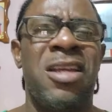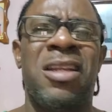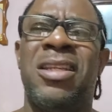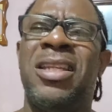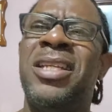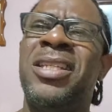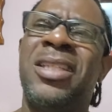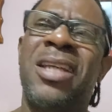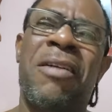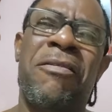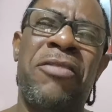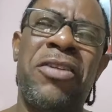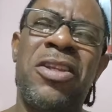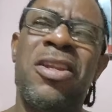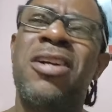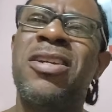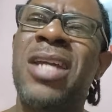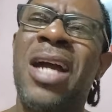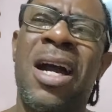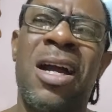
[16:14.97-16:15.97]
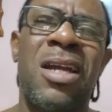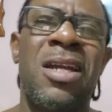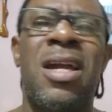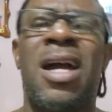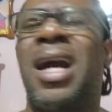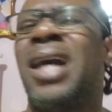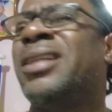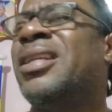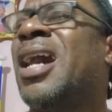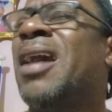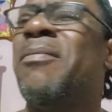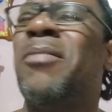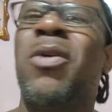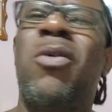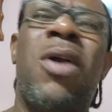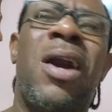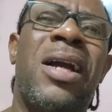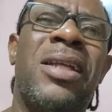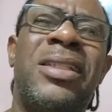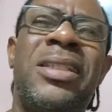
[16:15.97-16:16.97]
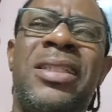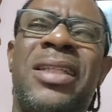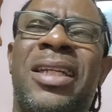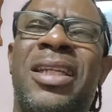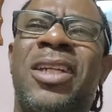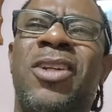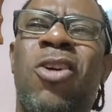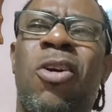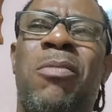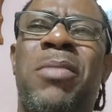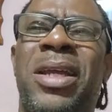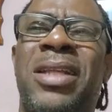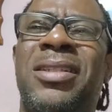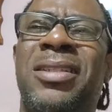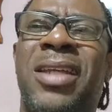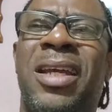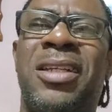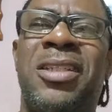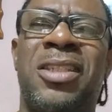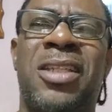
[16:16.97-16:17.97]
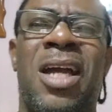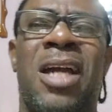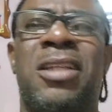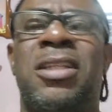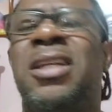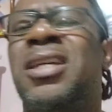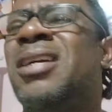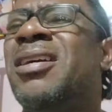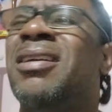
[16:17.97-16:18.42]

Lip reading: This video here, that me want to see in the comment section.